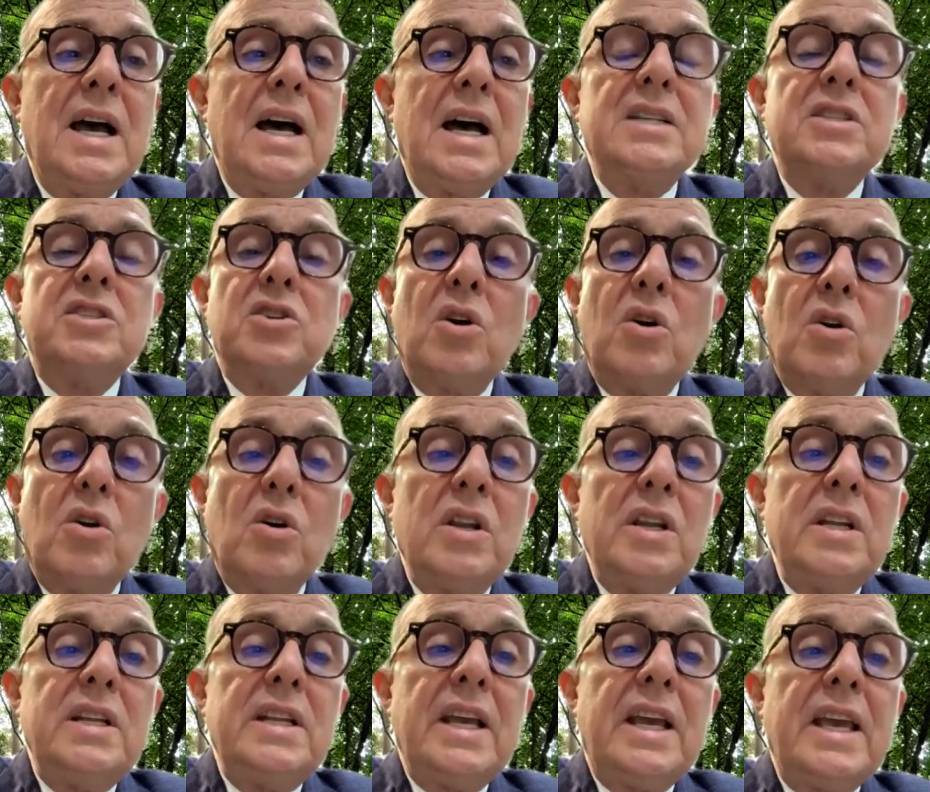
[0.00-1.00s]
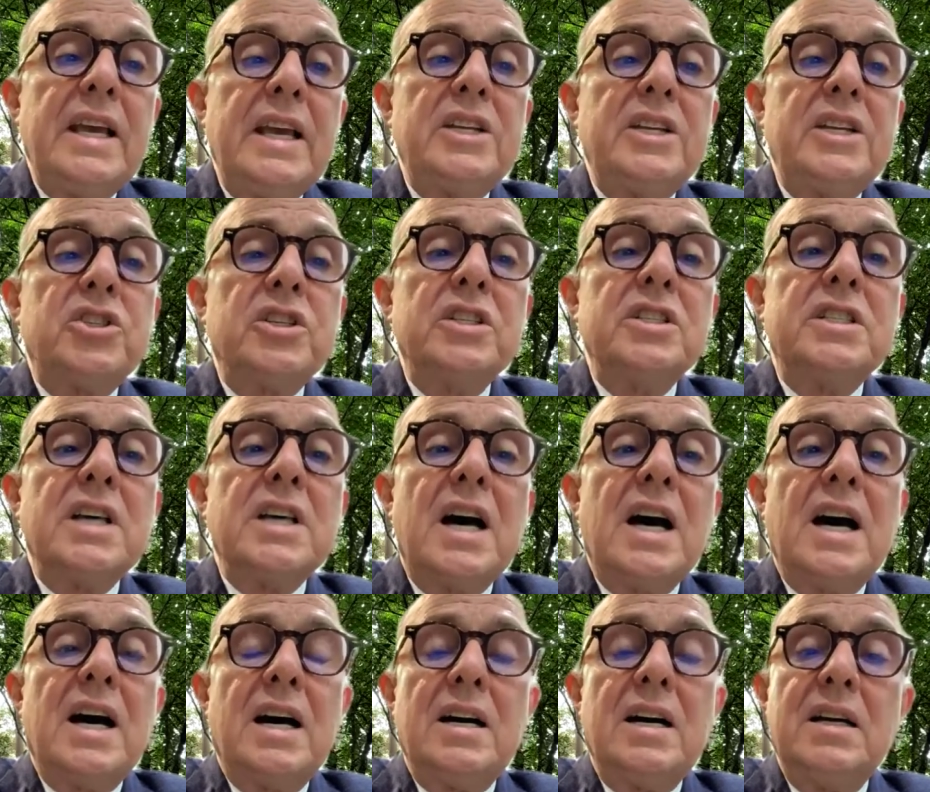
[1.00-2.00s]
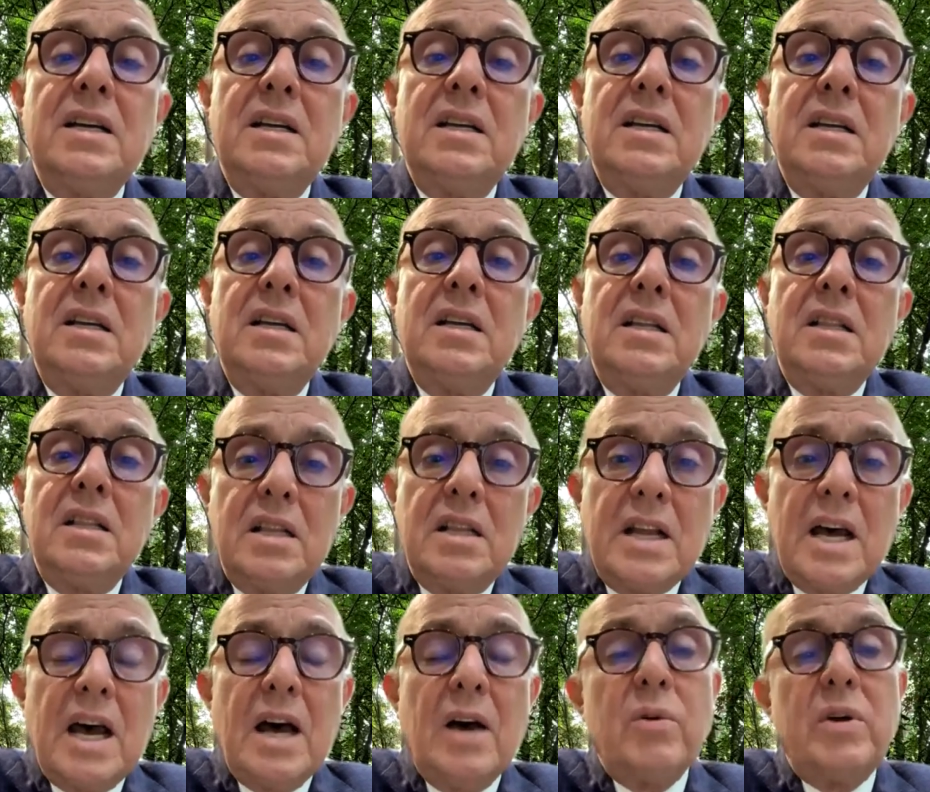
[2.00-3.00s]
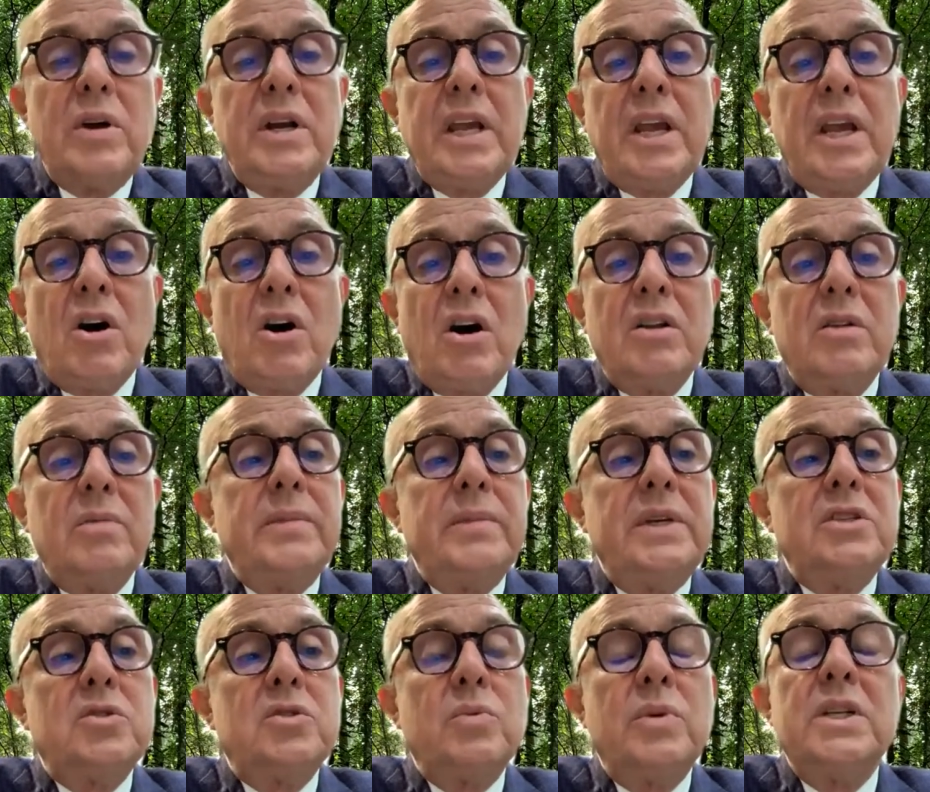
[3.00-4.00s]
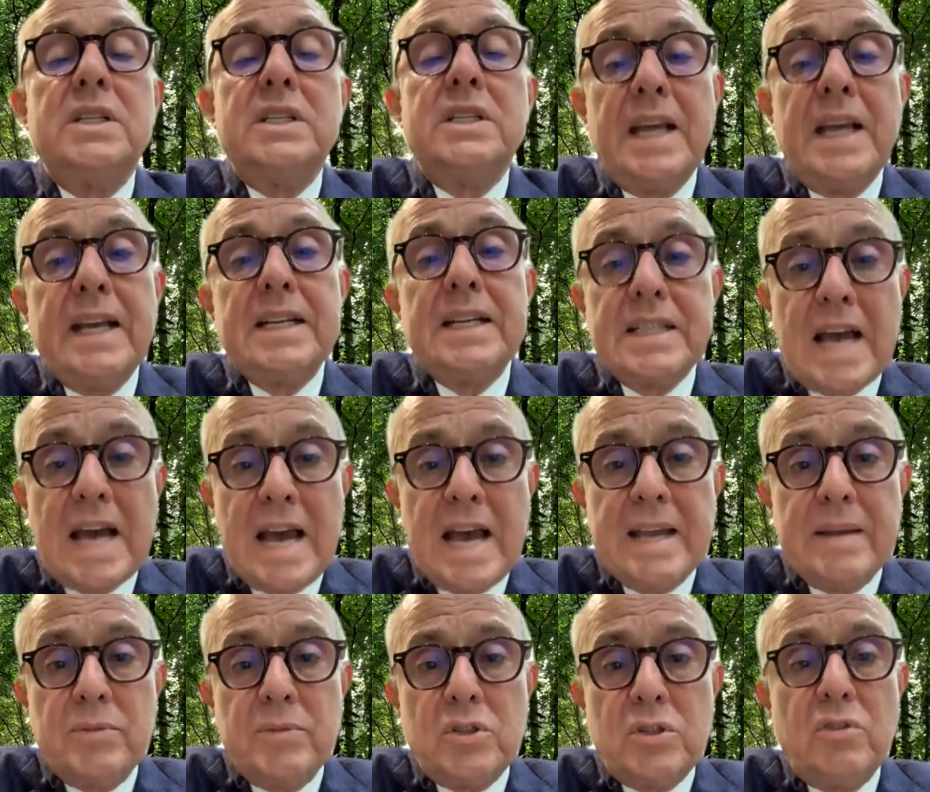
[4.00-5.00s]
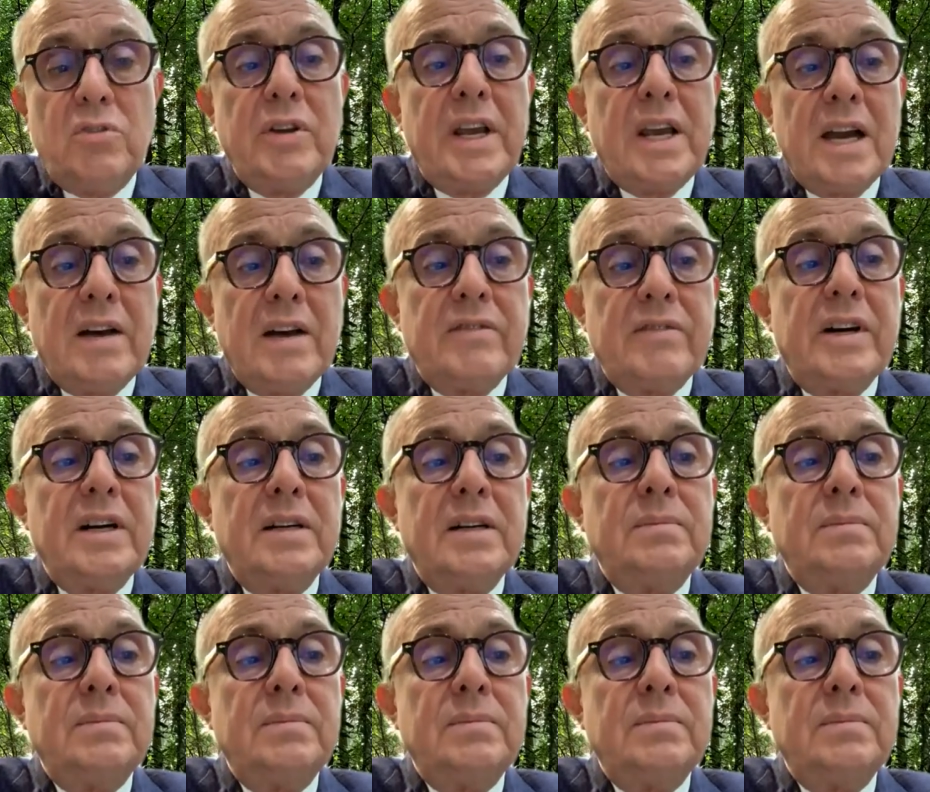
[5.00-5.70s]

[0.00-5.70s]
as all indications are that our economies will take time to recover.